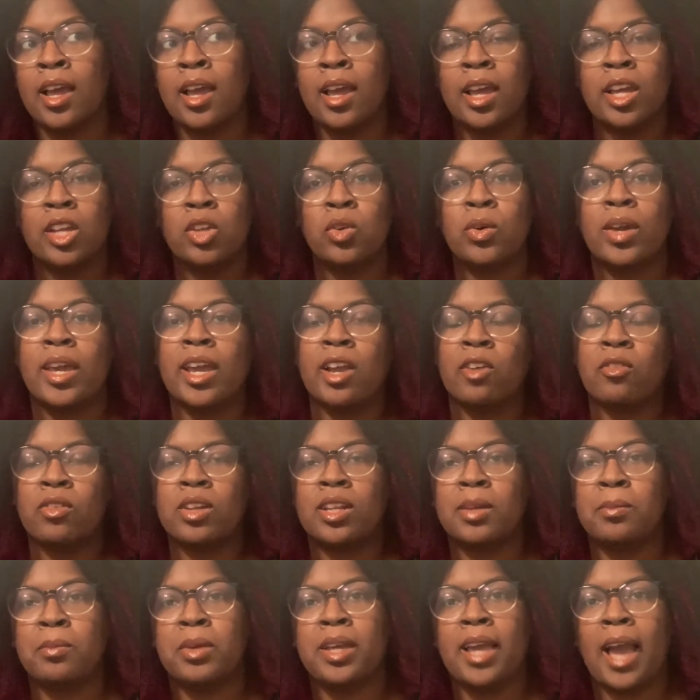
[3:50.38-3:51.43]
you can't
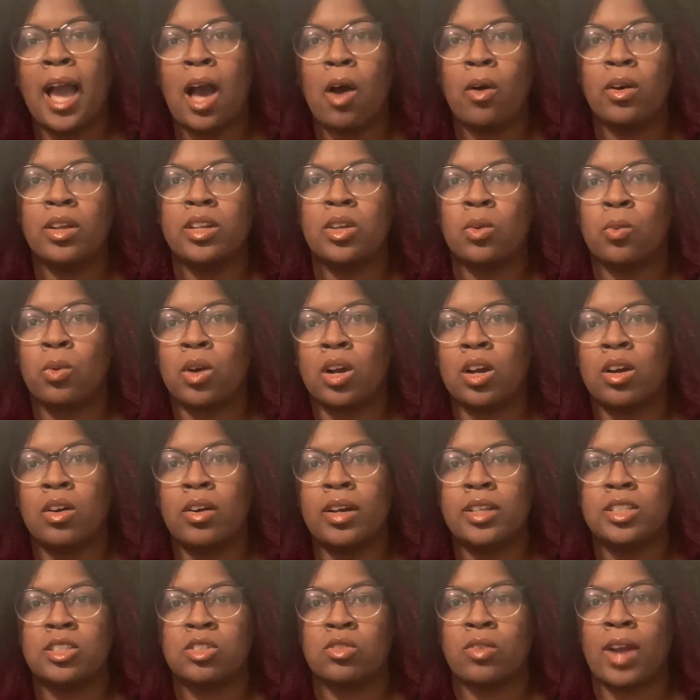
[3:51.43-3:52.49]
really be out in the world
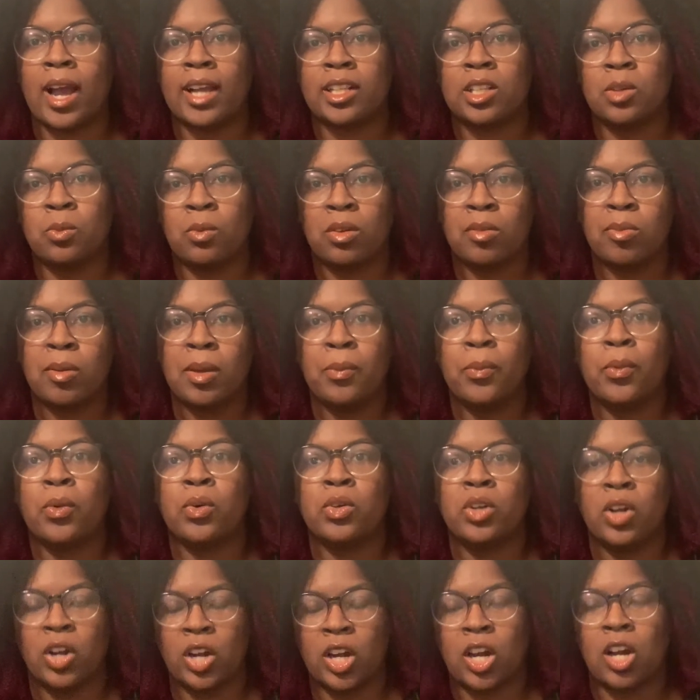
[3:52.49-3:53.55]
interacting with people
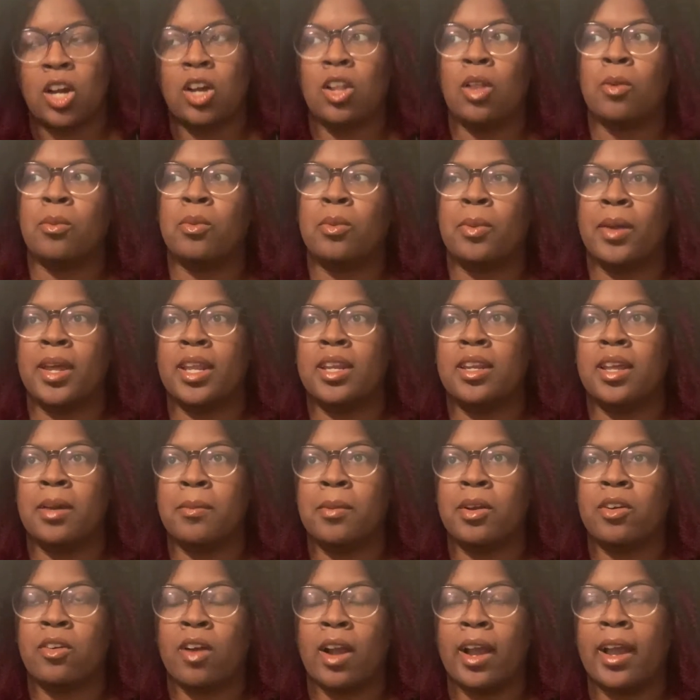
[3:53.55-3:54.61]
during a global
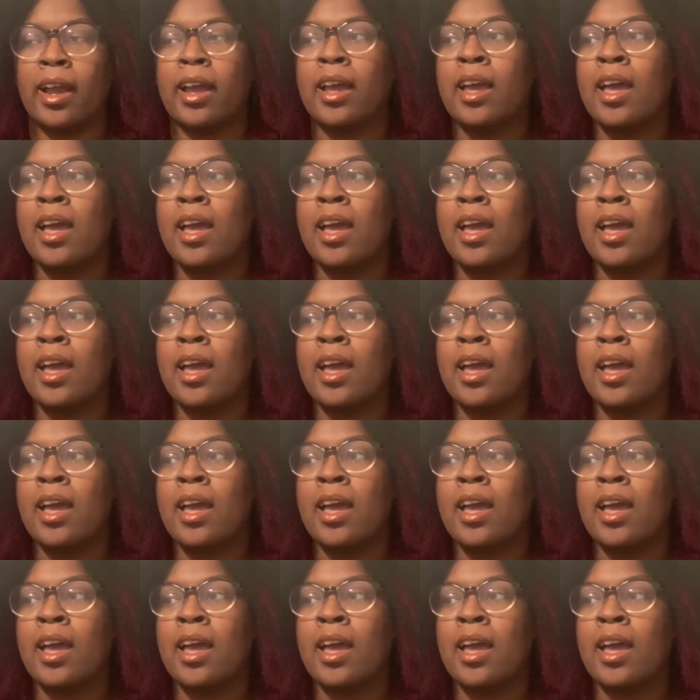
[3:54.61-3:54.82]
pandemic, right?